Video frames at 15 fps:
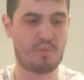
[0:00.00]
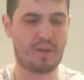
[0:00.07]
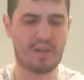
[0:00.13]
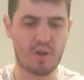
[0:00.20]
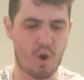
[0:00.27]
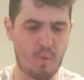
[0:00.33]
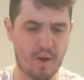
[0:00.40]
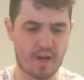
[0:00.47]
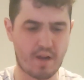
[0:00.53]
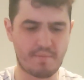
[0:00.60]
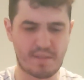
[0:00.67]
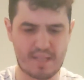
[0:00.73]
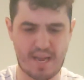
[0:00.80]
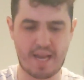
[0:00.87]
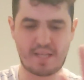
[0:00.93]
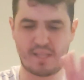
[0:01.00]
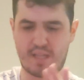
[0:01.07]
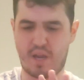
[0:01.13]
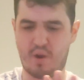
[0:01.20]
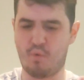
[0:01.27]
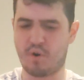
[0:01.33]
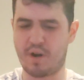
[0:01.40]
We know what comes
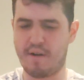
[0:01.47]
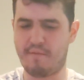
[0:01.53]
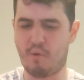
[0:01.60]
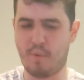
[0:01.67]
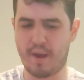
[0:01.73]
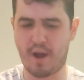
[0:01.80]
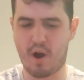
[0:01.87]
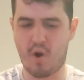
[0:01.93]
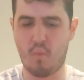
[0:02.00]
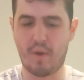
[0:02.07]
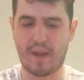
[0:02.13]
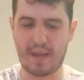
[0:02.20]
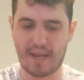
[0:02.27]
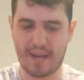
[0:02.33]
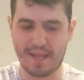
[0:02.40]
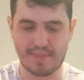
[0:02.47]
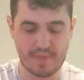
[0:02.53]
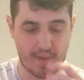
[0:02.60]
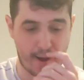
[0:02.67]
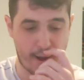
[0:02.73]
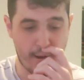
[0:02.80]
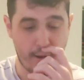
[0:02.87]
next, and wherever we are, we can get
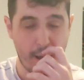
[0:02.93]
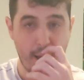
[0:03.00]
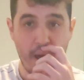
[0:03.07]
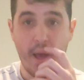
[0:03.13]
there.